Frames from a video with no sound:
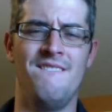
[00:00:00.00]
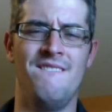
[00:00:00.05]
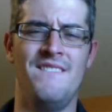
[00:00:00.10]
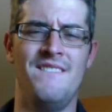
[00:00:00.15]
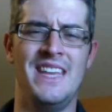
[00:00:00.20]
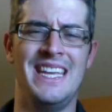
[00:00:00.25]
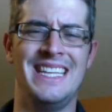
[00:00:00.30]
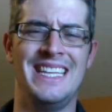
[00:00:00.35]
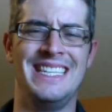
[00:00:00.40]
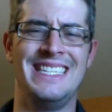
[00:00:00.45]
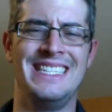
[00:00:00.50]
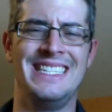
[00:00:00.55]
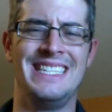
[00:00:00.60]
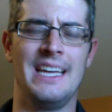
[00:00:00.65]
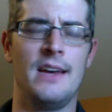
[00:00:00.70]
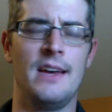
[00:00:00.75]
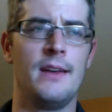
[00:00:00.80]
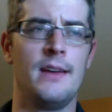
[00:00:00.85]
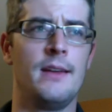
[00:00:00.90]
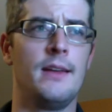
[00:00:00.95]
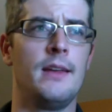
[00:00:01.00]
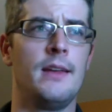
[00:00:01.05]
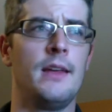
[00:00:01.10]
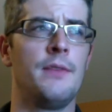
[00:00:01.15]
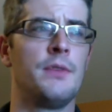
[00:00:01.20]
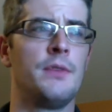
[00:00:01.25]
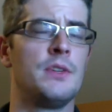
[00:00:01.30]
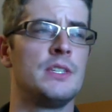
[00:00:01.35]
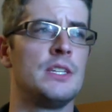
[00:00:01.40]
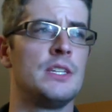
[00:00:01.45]
bids if
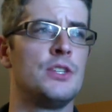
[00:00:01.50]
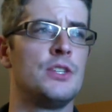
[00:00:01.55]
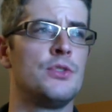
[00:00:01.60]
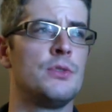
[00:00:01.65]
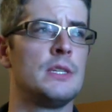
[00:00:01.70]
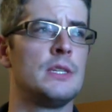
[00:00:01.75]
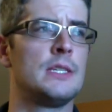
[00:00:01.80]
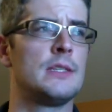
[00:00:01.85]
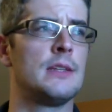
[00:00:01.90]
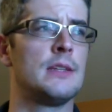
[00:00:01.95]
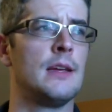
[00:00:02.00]
there's interest,